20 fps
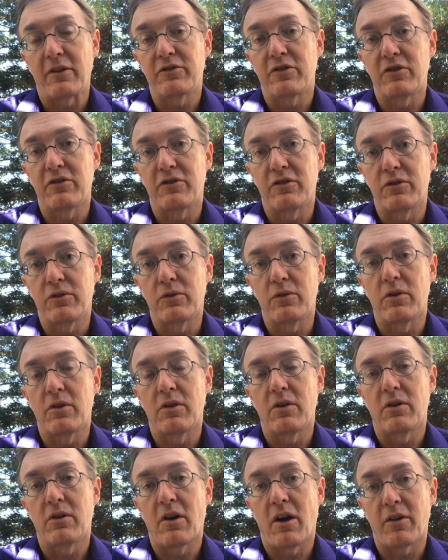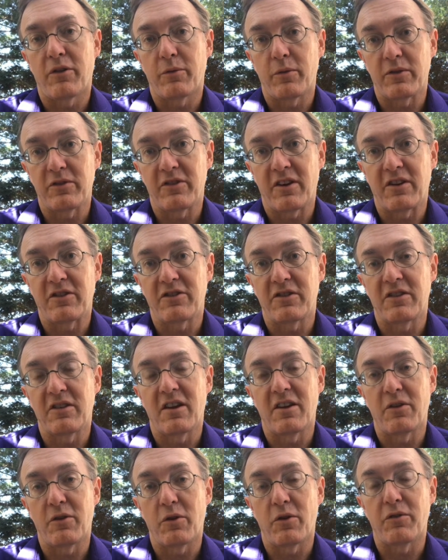Altitude
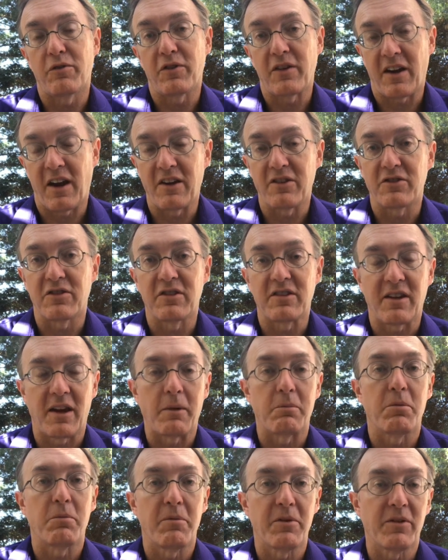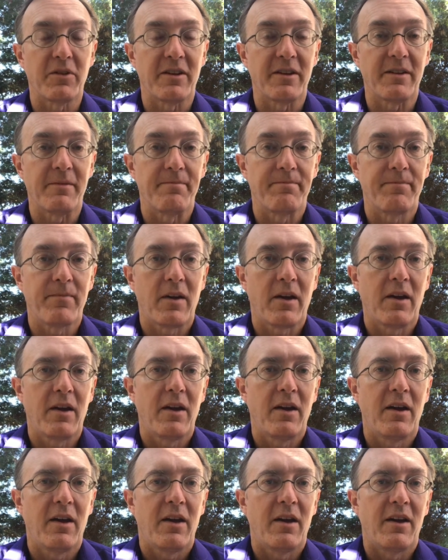Authorization and Notification Capability.
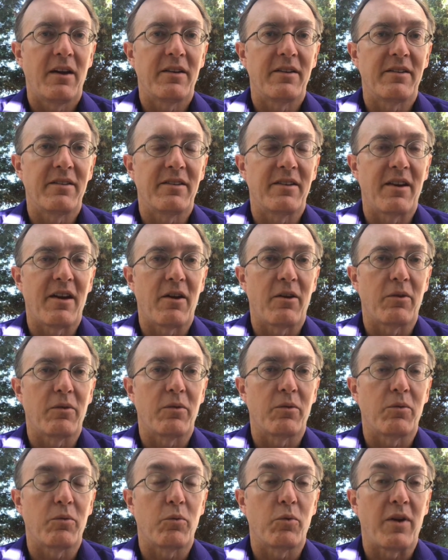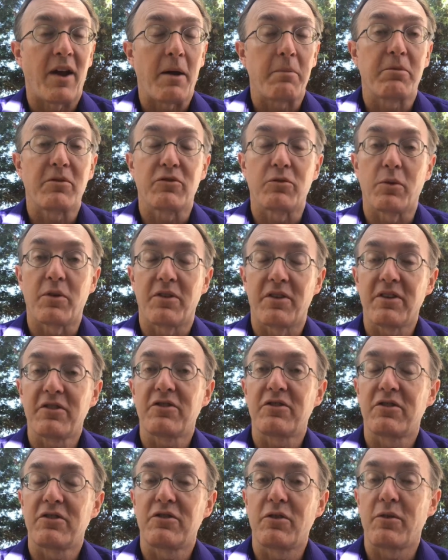Now, what happens with
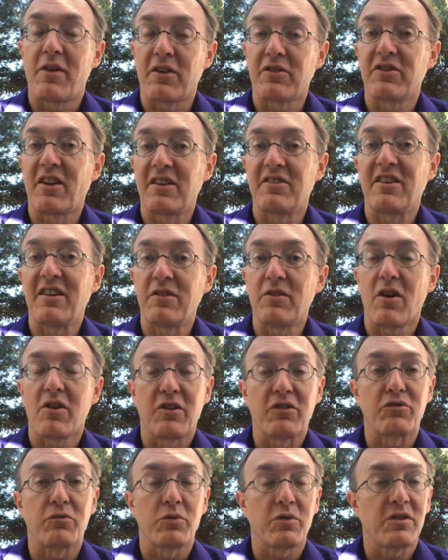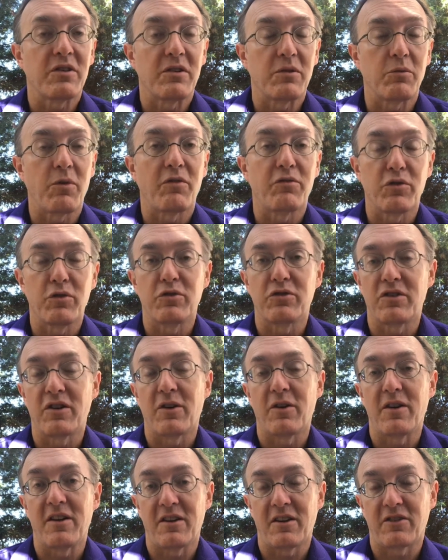this two thousand eighteen law is really
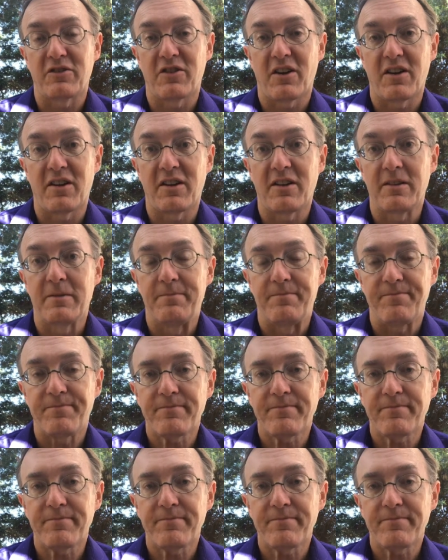revolutionary and exciting.